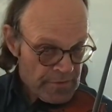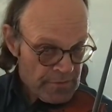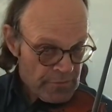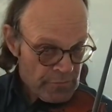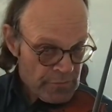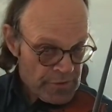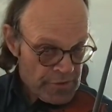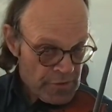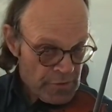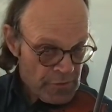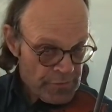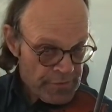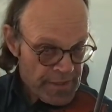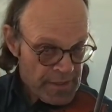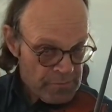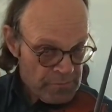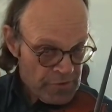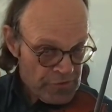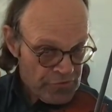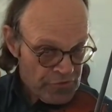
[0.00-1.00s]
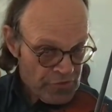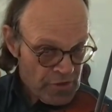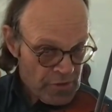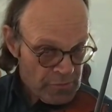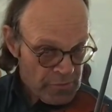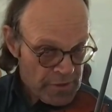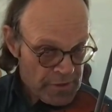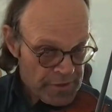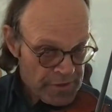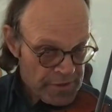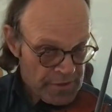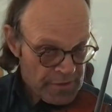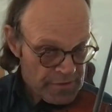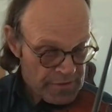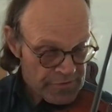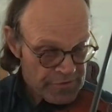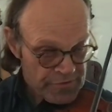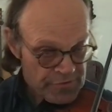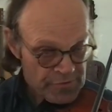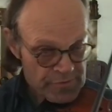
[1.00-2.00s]
We know that much already.
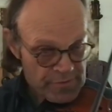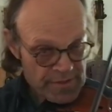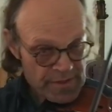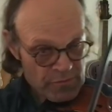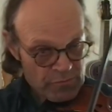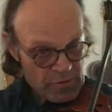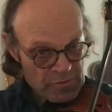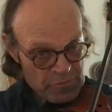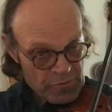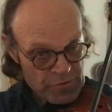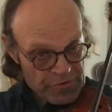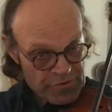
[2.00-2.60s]
Let's do that one more